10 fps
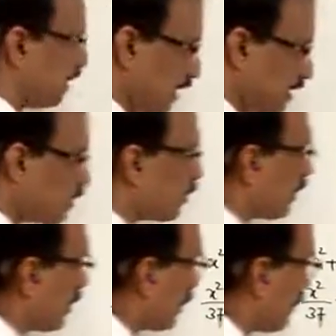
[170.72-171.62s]
a
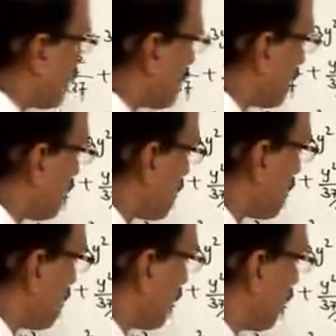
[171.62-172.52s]
square that is
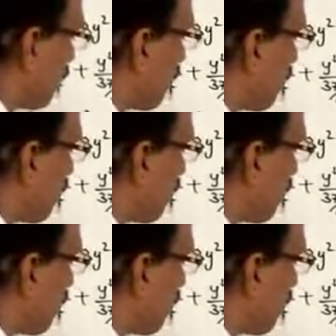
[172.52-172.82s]
37